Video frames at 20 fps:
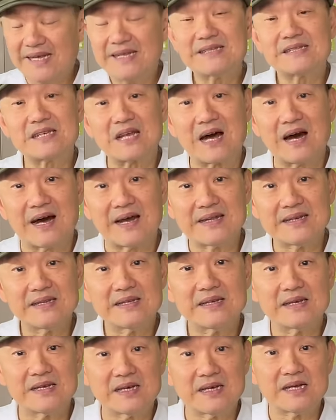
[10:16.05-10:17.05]
Itshide,
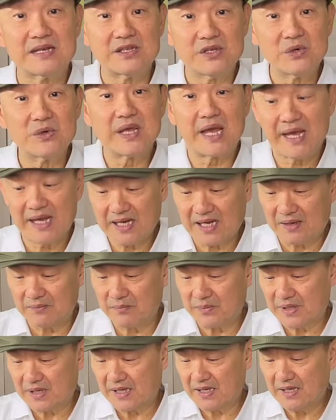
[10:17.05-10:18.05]
a UK
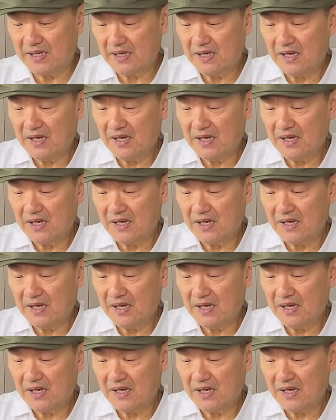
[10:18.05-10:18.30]
company,